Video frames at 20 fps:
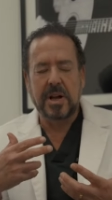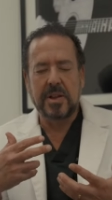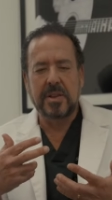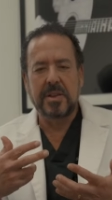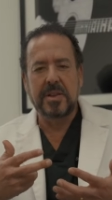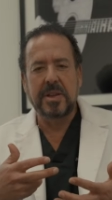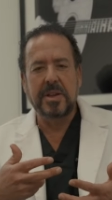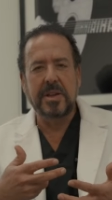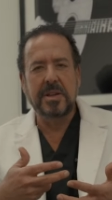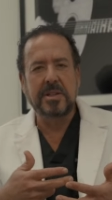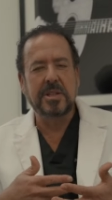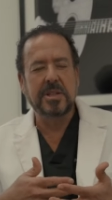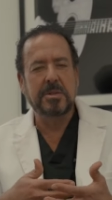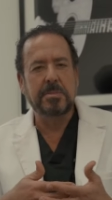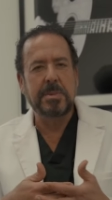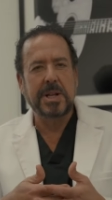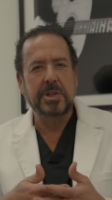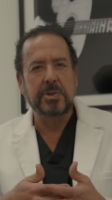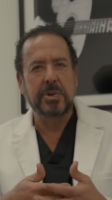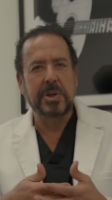the
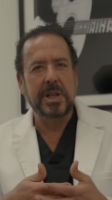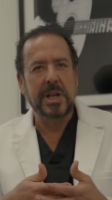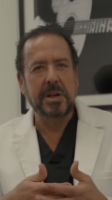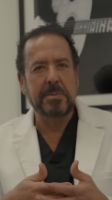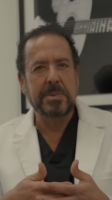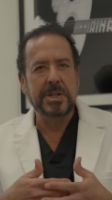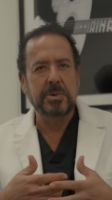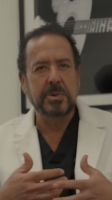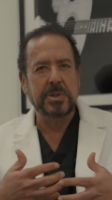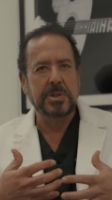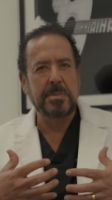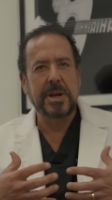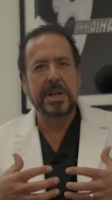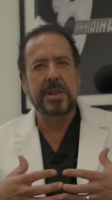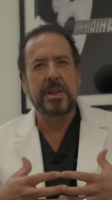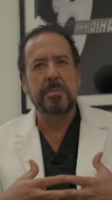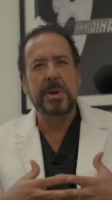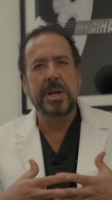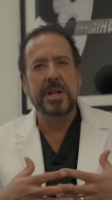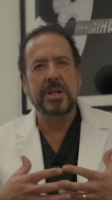suspensory ligaments, which make
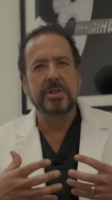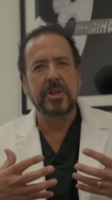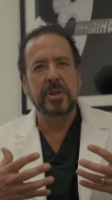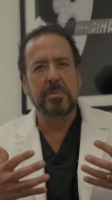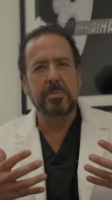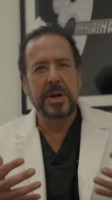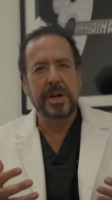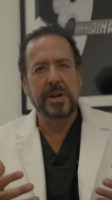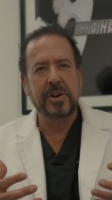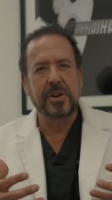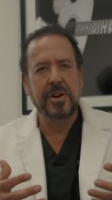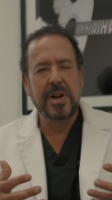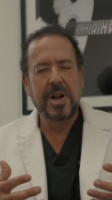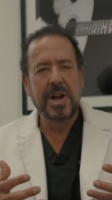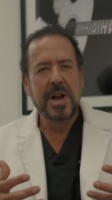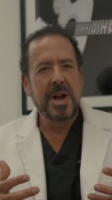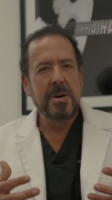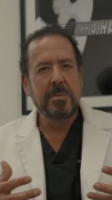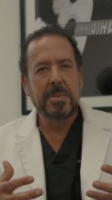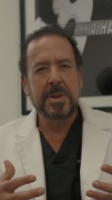the penis look bigger,
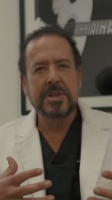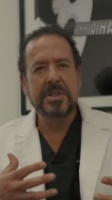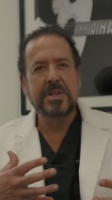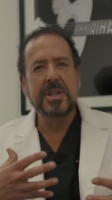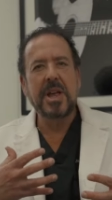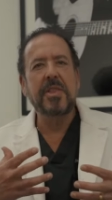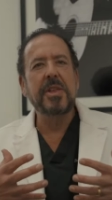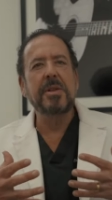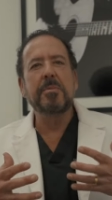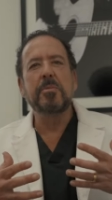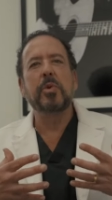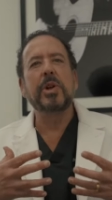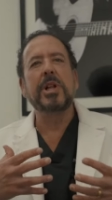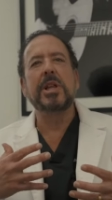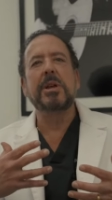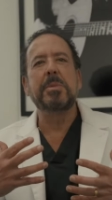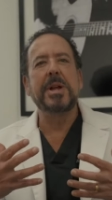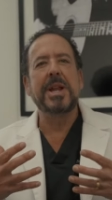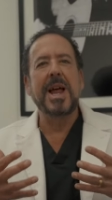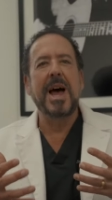but there's nothing
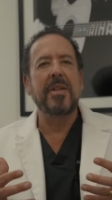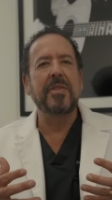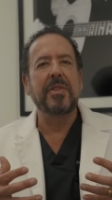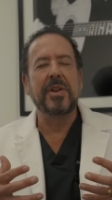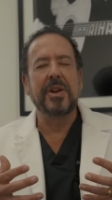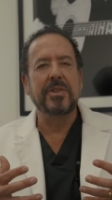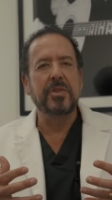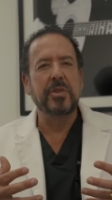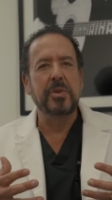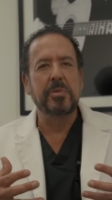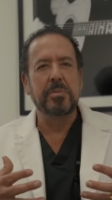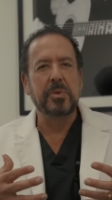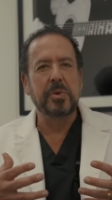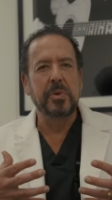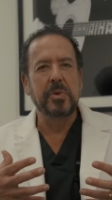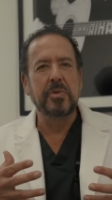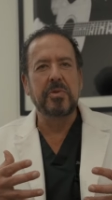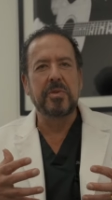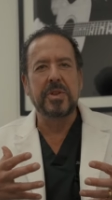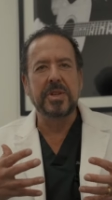really been out there to
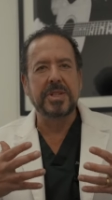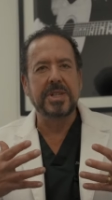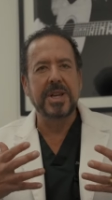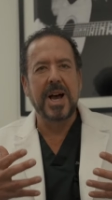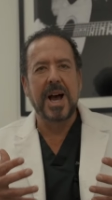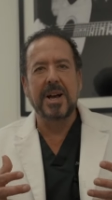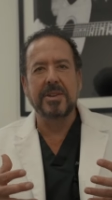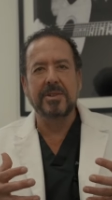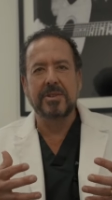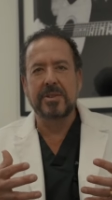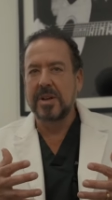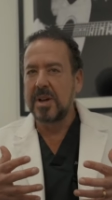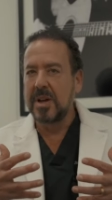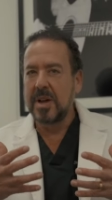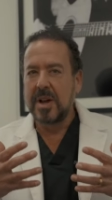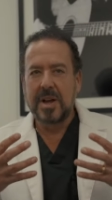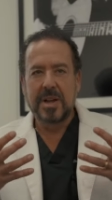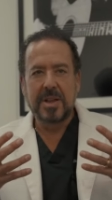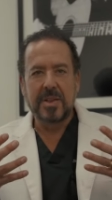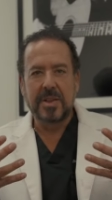improve the size.
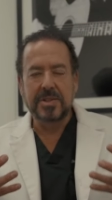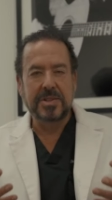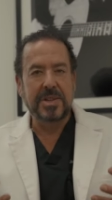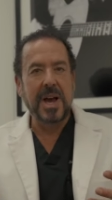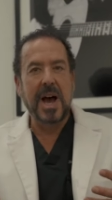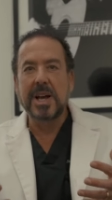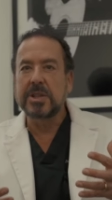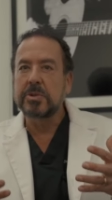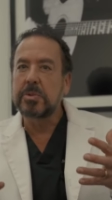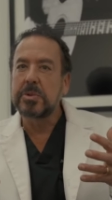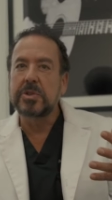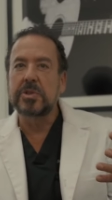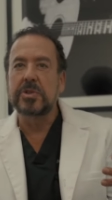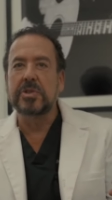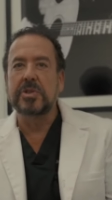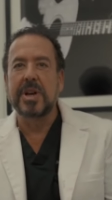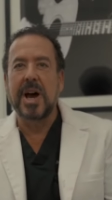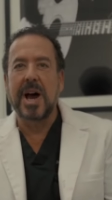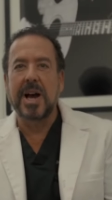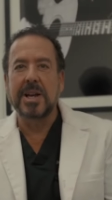The size was your
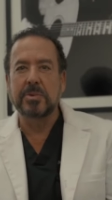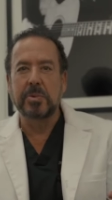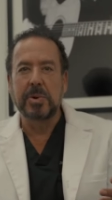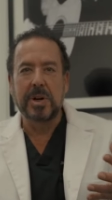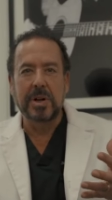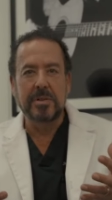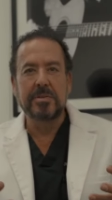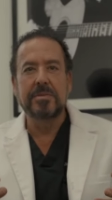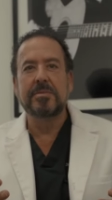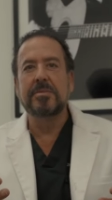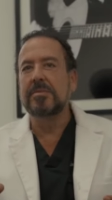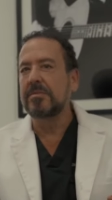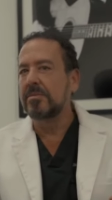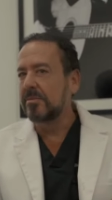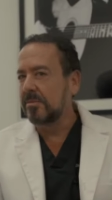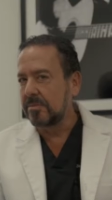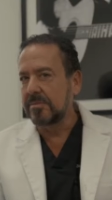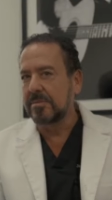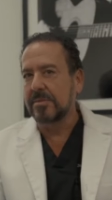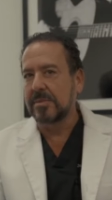size. Well,
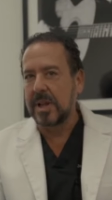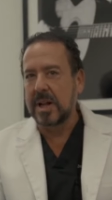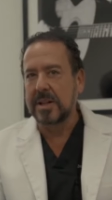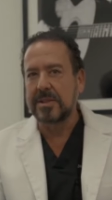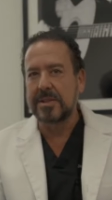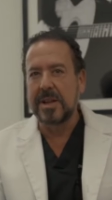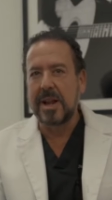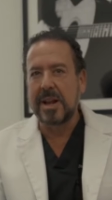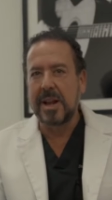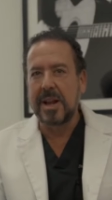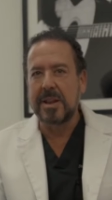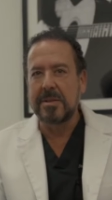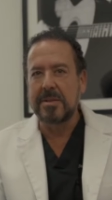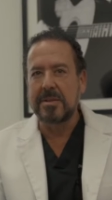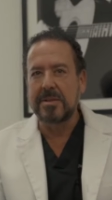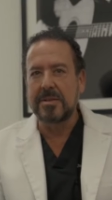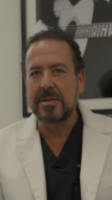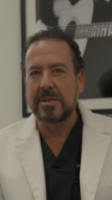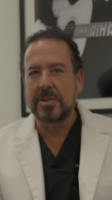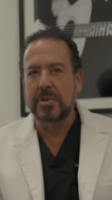that's not
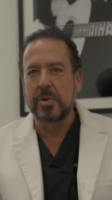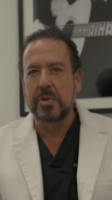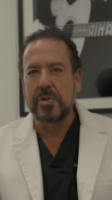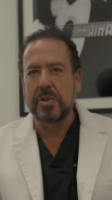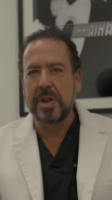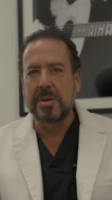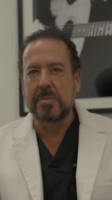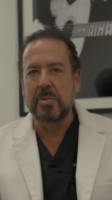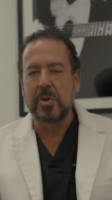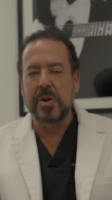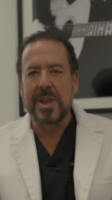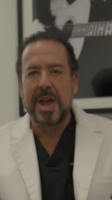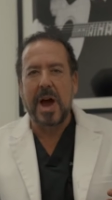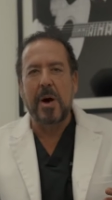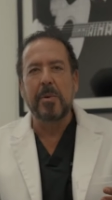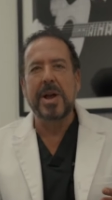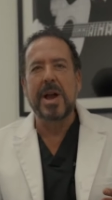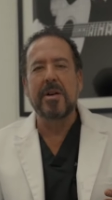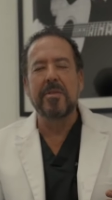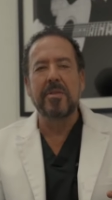the truth anymore. Now
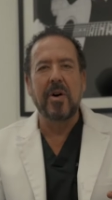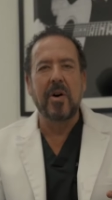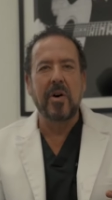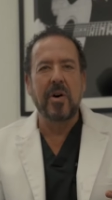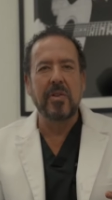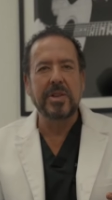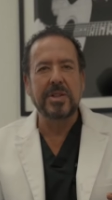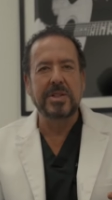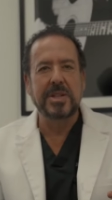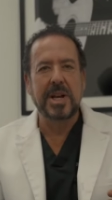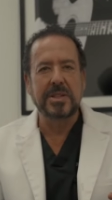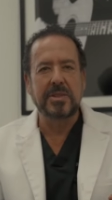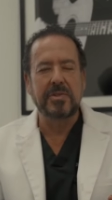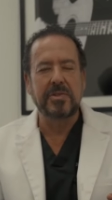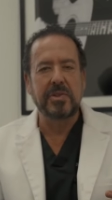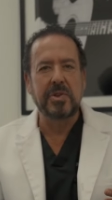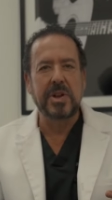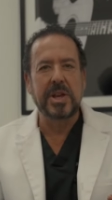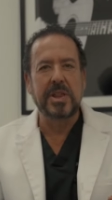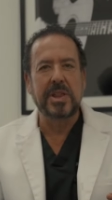we have all these kinds of
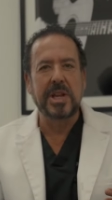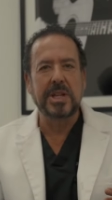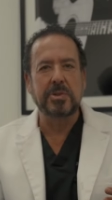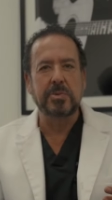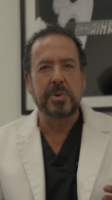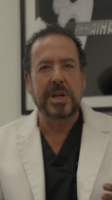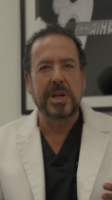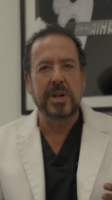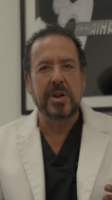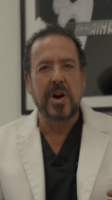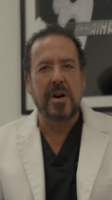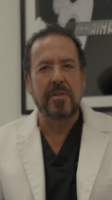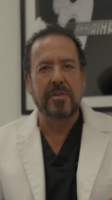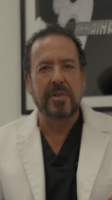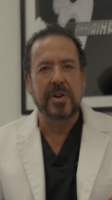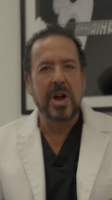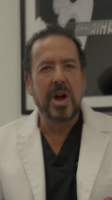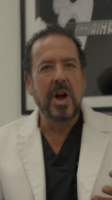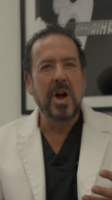unique things we can offer.